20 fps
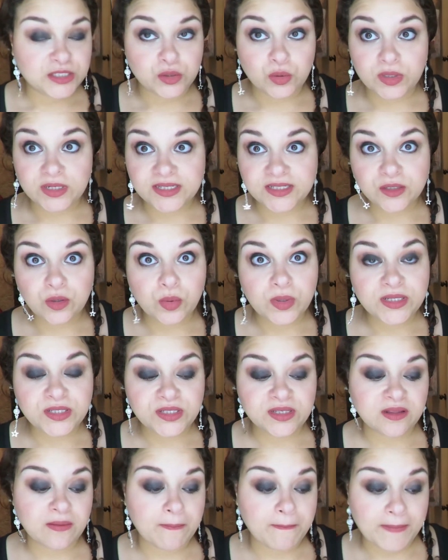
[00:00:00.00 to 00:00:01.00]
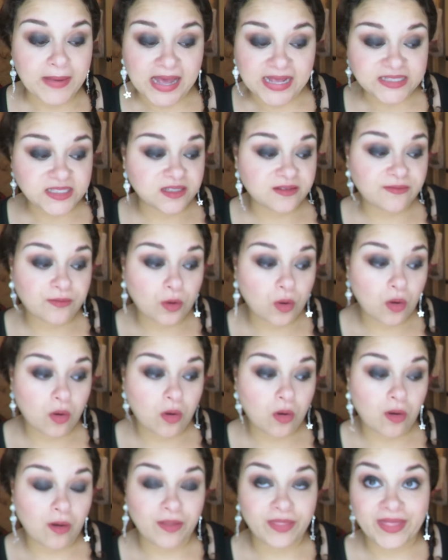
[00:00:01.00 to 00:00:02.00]
So let's go into the massive
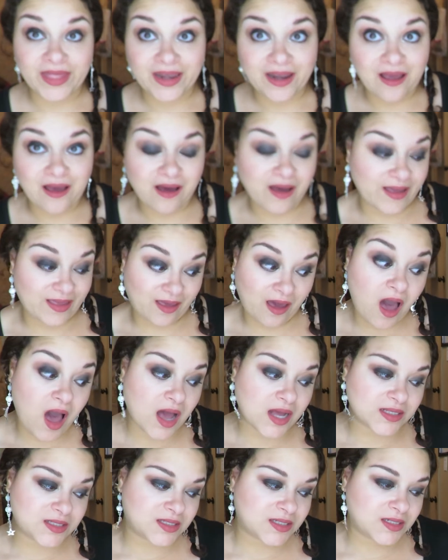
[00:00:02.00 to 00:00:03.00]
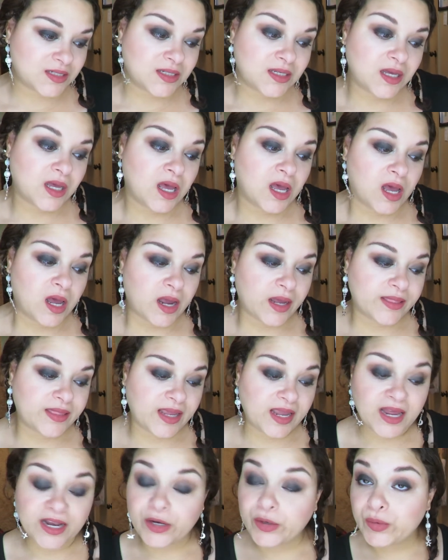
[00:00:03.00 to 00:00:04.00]
haul that I got.
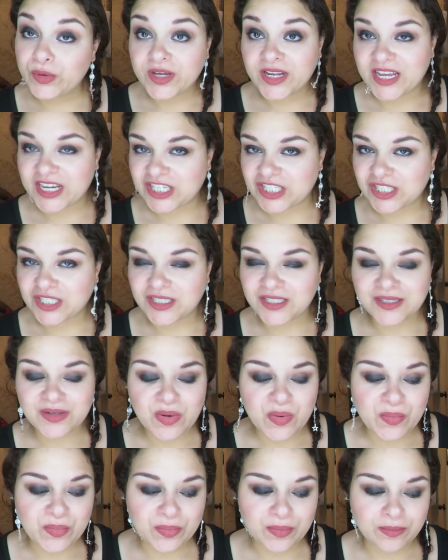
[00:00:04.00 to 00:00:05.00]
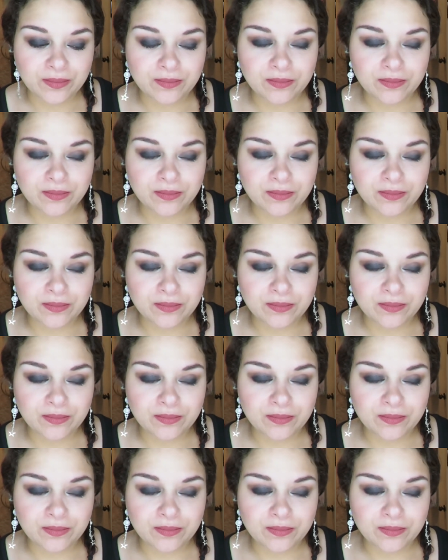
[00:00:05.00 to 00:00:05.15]
They had a new collection.